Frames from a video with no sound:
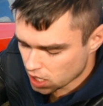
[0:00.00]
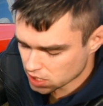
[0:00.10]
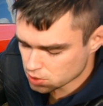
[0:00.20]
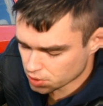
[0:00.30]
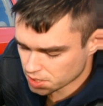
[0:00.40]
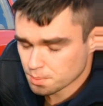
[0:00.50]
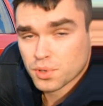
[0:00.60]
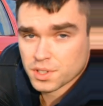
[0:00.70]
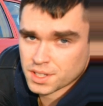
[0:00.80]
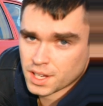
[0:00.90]
It's really
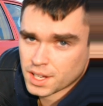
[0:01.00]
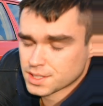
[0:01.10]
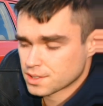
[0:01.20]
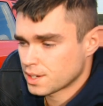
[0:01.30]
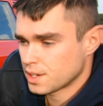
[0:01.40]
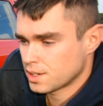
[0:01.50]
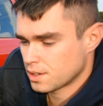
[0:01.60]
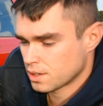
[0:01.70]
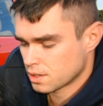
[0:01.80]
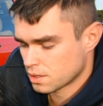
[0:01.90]
important, guys, okay?
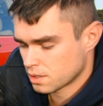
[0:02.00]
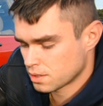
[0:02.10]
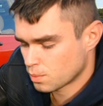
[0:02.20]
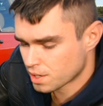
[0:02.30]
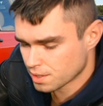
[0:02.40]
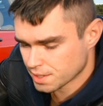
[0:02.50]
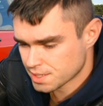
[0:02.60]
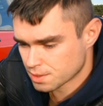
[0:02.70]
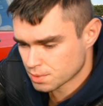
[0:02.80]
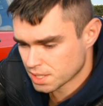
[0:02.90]
Uh, water
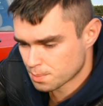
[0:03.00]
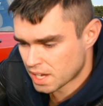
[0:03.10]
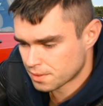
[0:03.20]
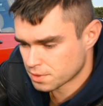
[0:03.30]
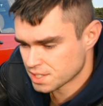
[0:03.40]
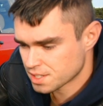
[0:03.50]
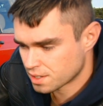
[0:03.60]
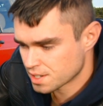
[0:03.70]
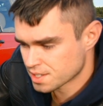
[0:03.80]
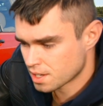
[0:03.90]
leaks are really bad for these
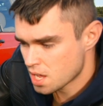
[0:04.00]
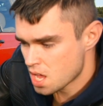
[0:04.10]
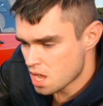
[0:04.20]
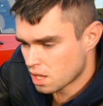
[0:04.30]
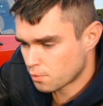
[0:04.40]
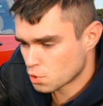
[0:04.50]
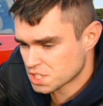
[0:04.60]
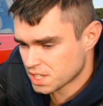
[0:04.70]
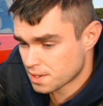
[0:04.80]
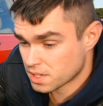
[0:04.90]
cars, and
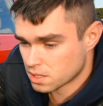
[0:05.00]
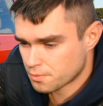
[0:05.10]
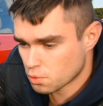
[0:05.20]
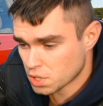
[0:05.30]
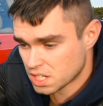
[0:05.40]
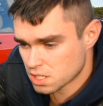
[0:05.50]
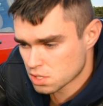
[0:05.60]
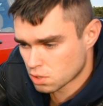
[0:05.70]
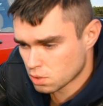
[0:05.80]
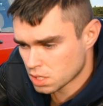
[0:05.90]
unfortunately, there, 40
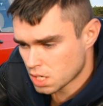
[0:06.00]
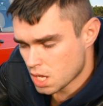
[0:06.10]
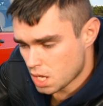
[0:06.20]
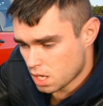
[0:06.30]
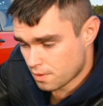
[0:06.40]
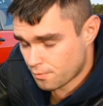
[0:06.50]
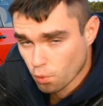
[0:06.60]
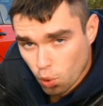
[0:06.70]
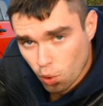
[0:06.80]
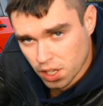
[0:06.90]
years old,
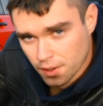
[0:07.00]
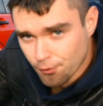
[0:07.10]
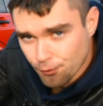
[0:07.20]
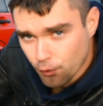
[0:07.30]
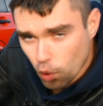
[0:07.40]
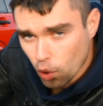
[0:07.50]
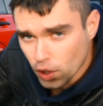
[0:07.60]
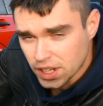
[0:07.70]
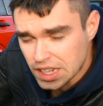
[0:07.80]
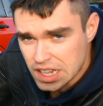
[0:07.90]
40,
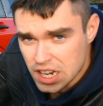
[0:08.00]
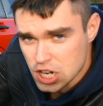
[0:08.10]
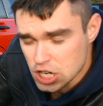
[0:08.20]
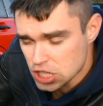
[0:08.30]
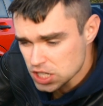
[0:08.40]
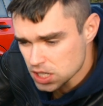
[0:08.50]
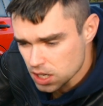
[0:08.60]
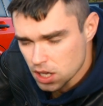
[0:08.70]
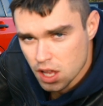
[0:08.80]
40 years,